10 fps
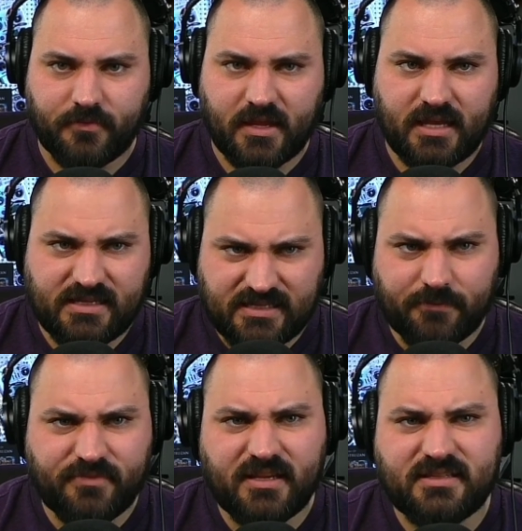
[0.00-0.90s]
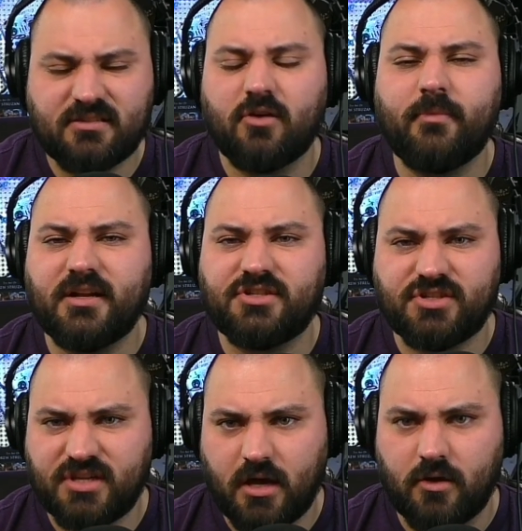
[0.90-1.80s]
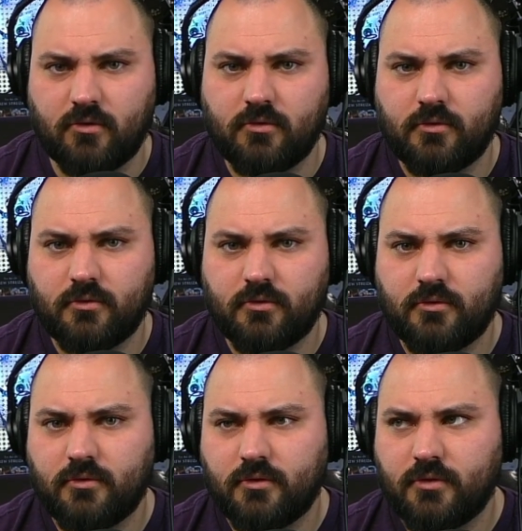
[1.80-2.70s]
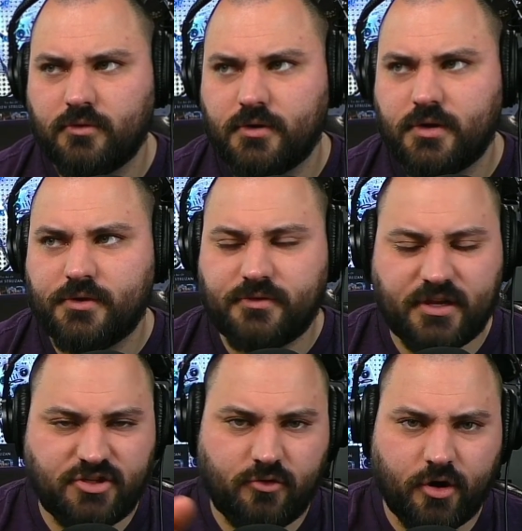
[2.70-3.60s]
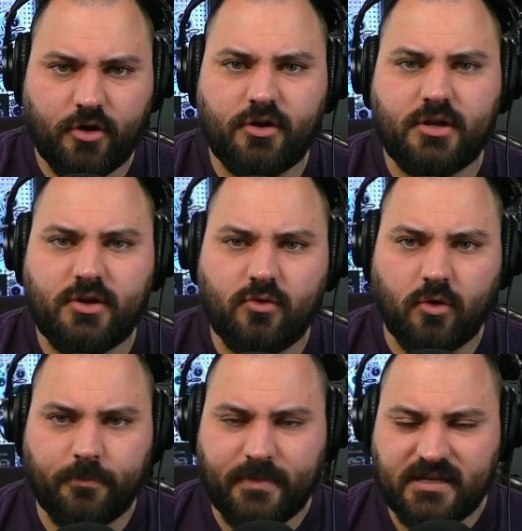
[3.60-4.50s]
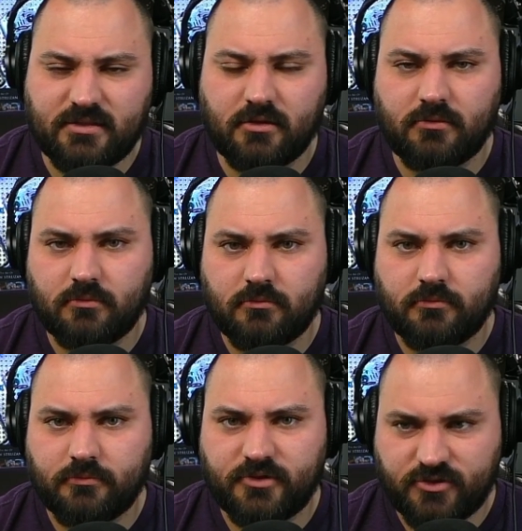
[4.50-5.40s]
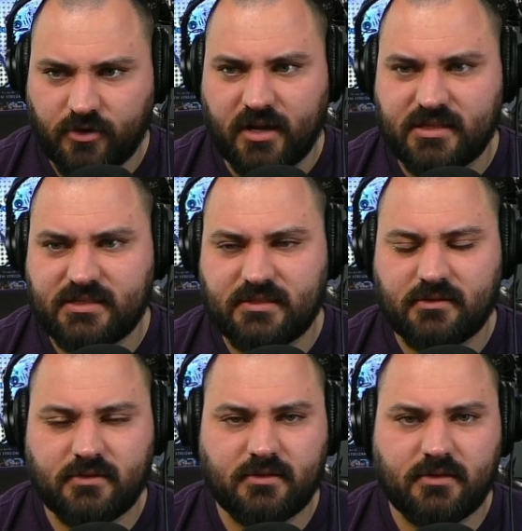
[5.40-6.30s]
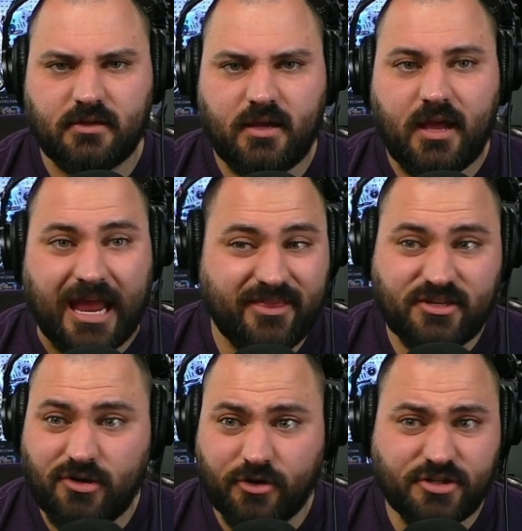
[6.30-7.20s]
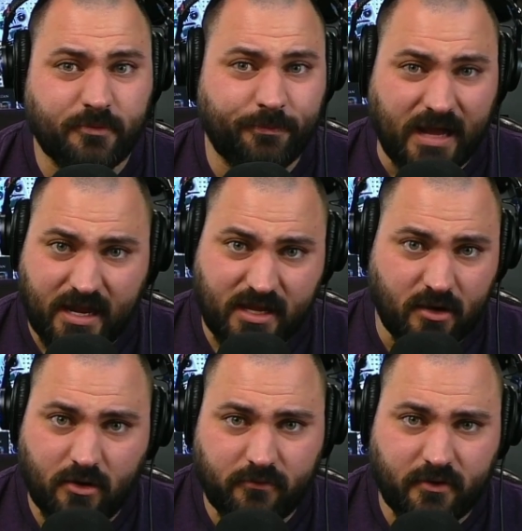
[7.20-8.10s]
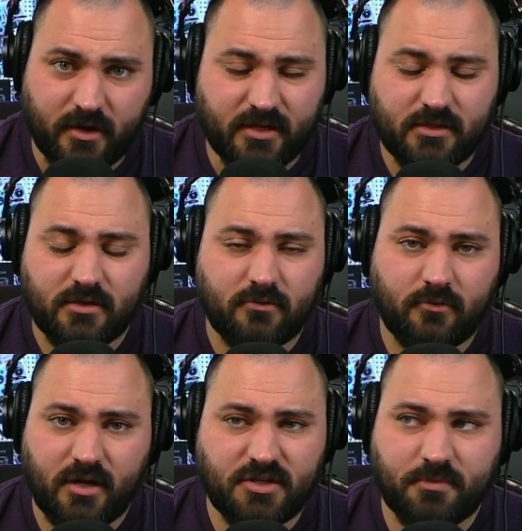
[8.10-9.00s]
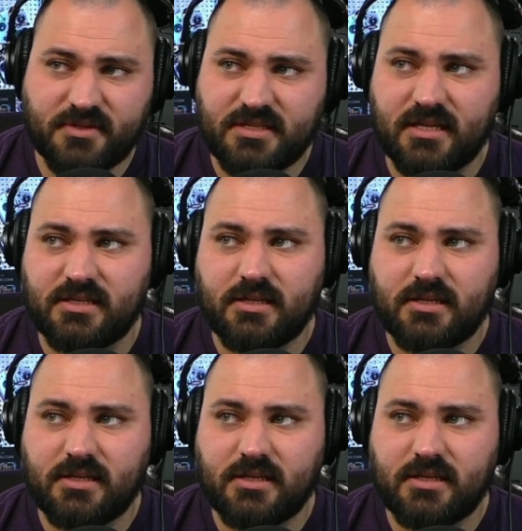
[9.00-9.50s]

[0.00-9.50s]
in something so much so that you hurt your mental strengths and that you hurt your body over it 100%.